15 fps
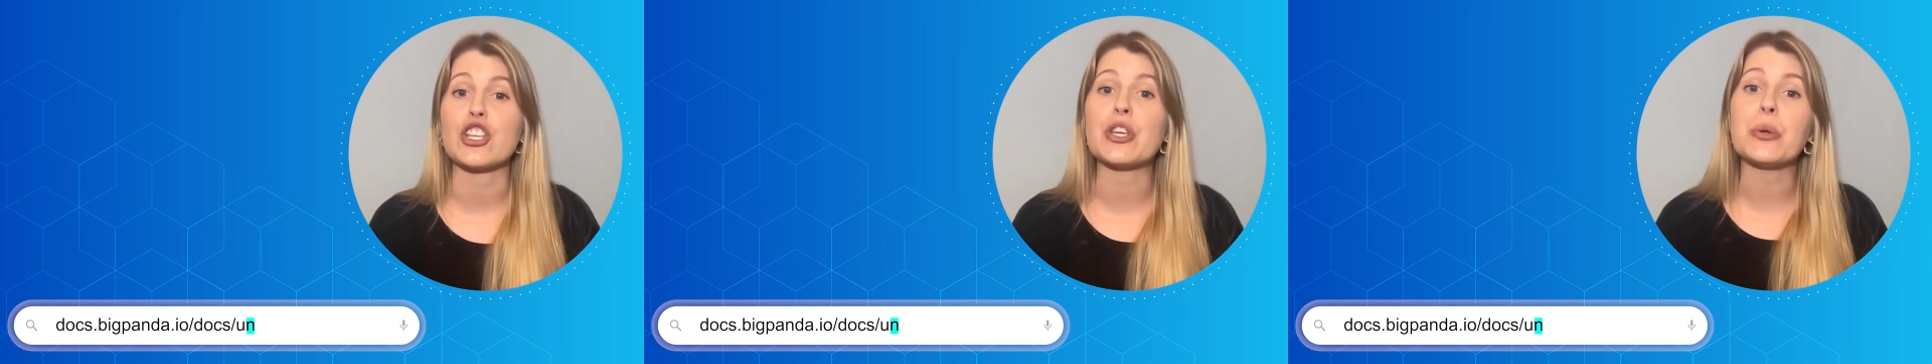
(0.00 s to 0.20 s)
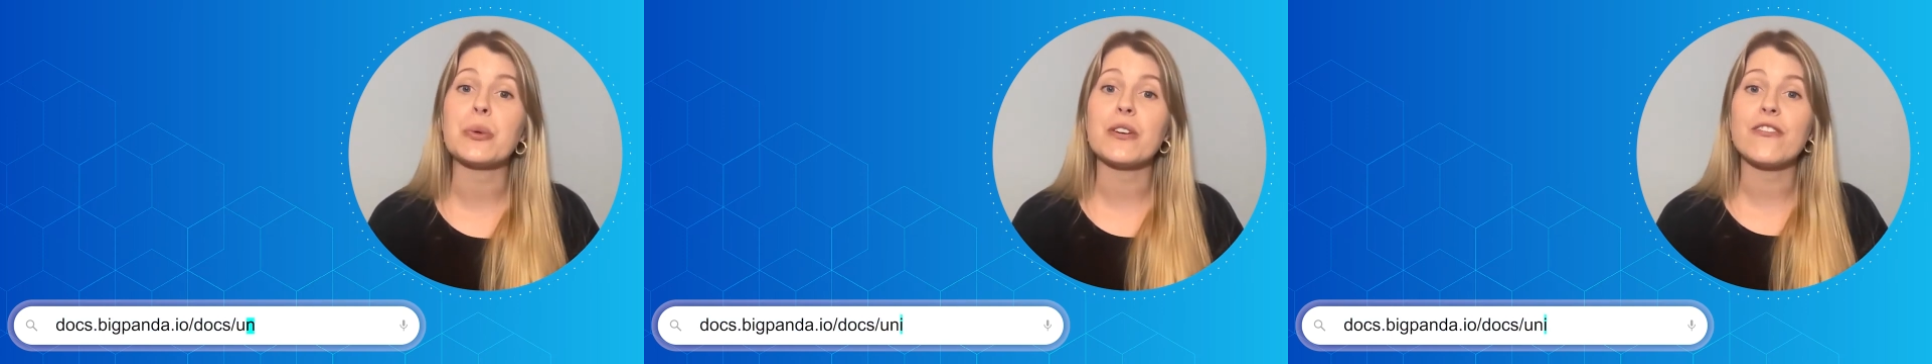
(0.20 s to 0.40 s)

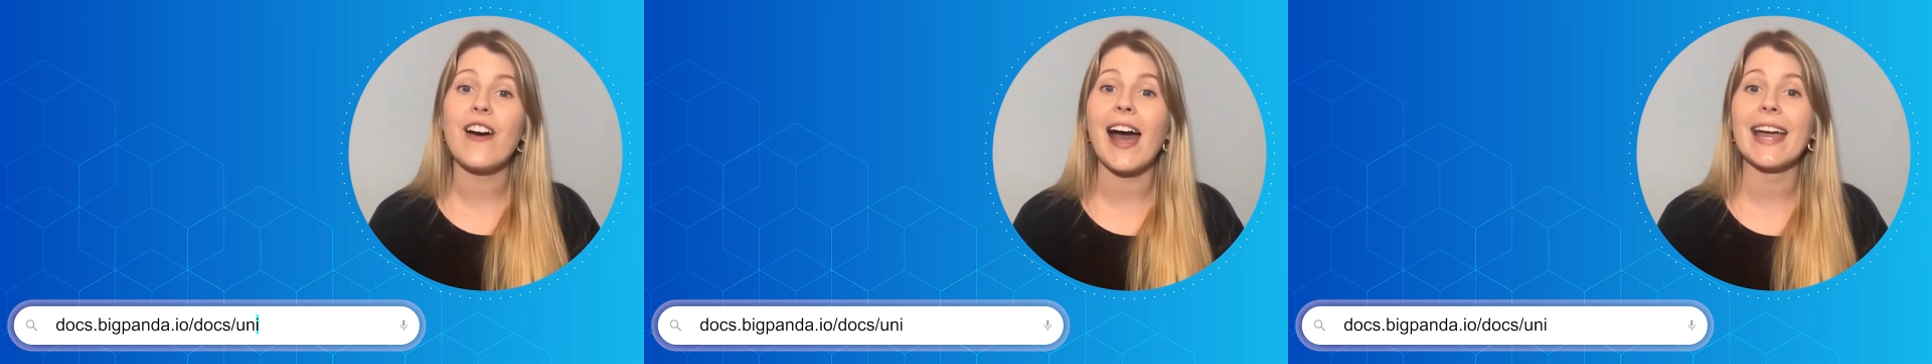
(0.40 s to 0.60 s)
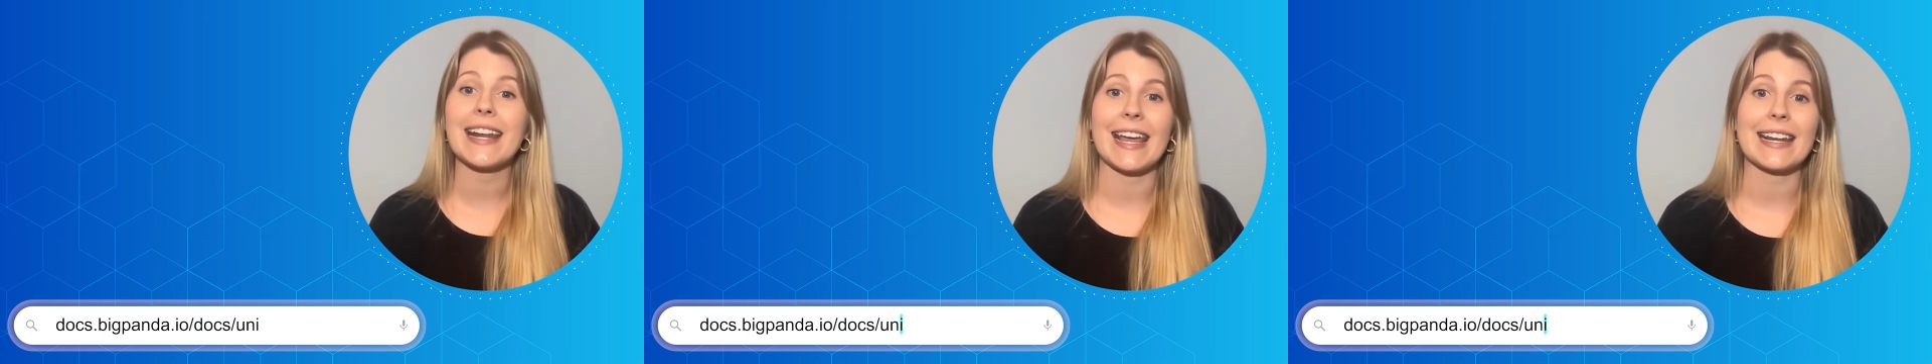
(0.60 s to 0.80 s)

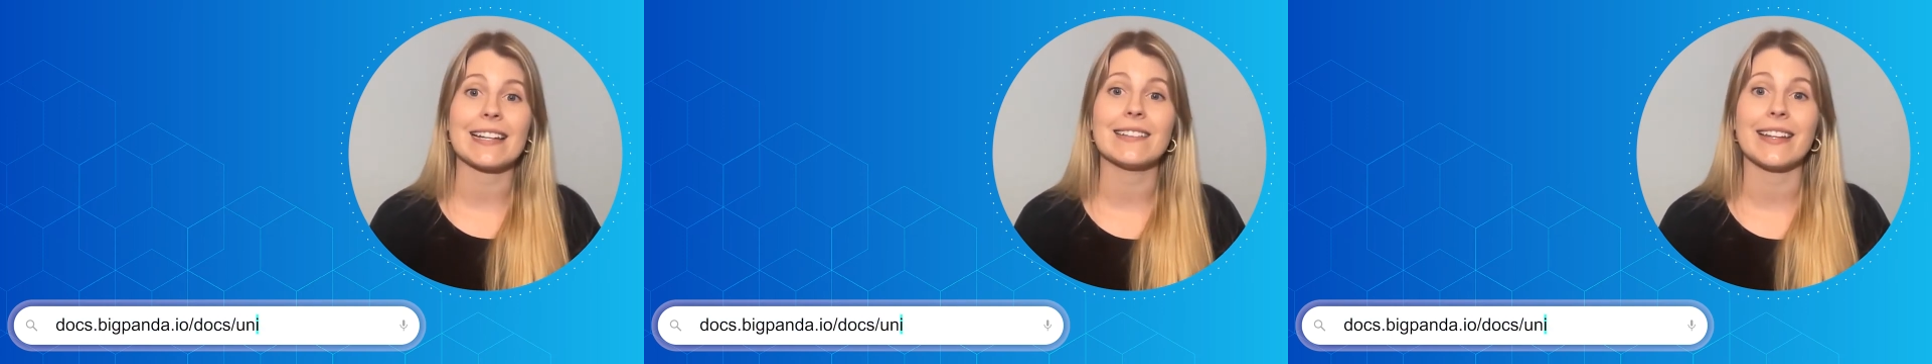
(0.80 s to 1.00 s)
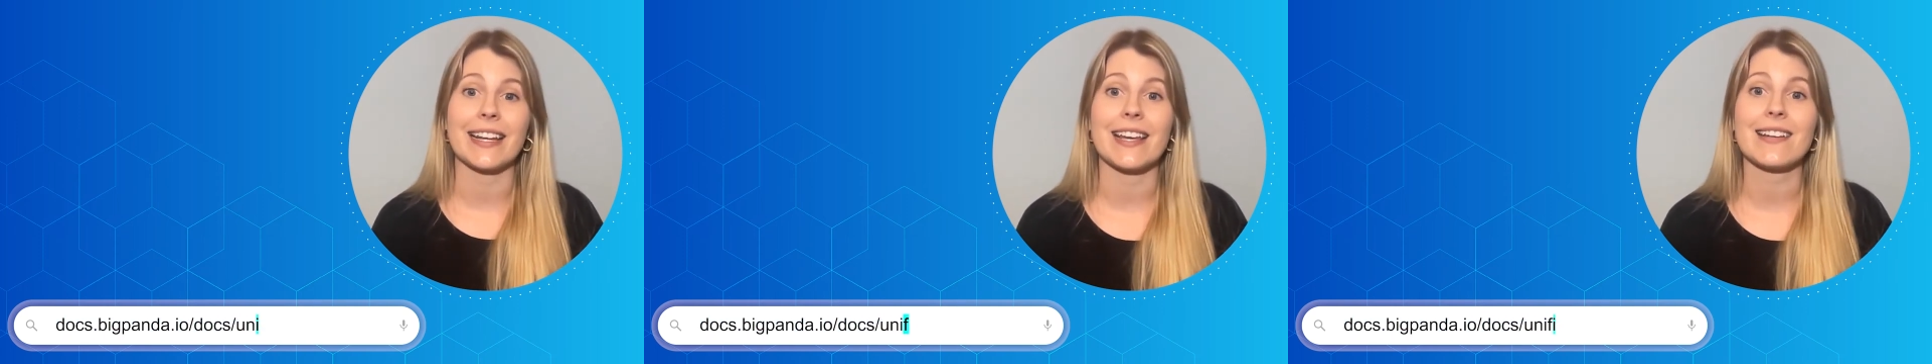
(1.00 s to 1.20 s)
Unified
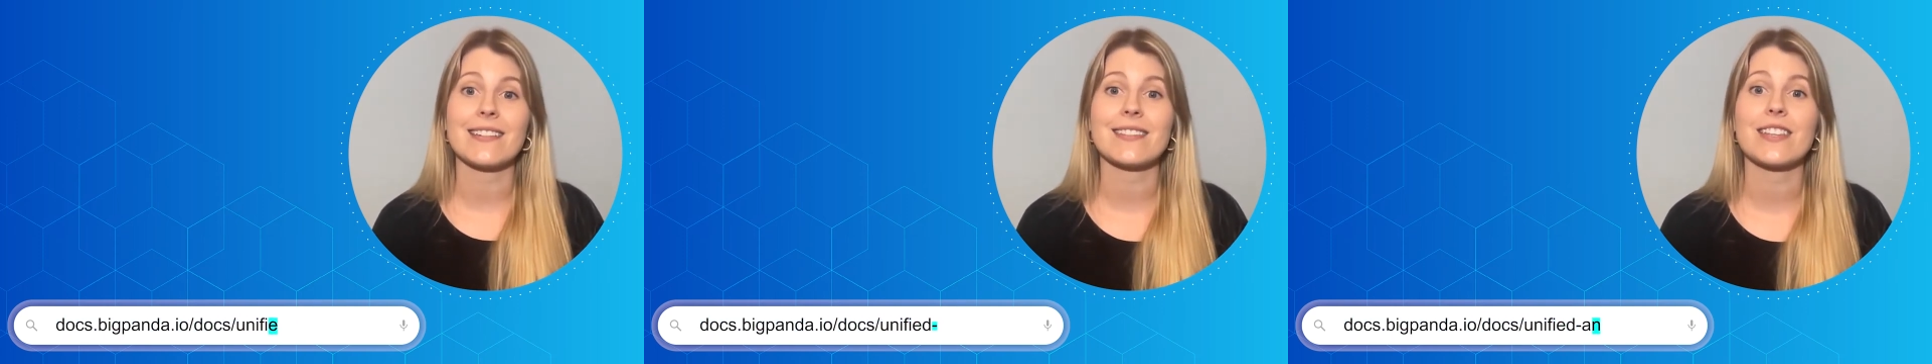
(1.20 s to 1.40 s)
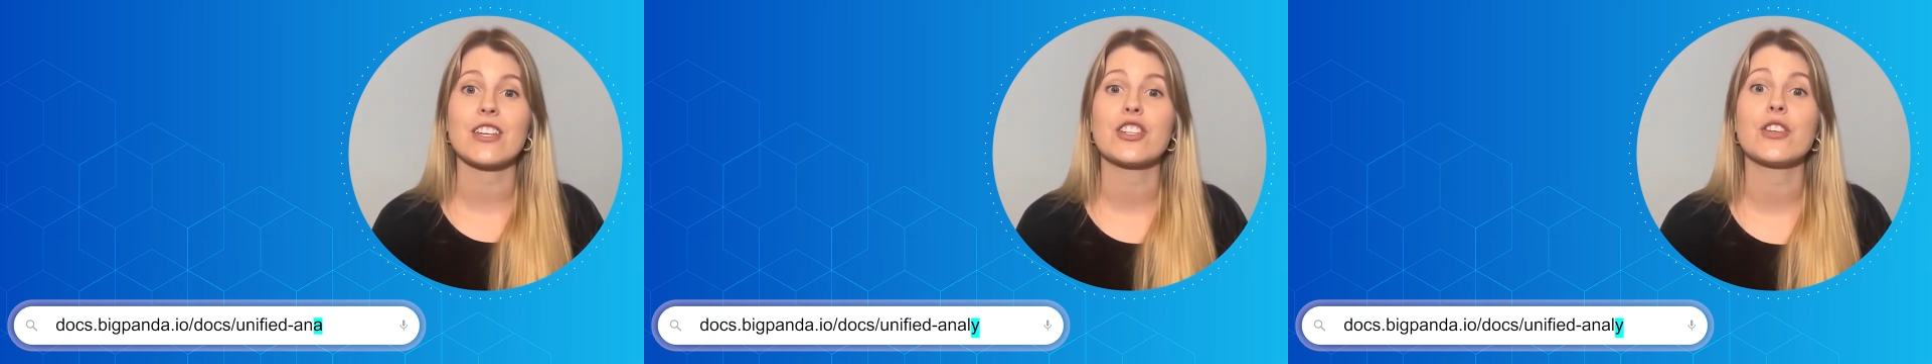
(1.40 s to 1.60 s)
Analytics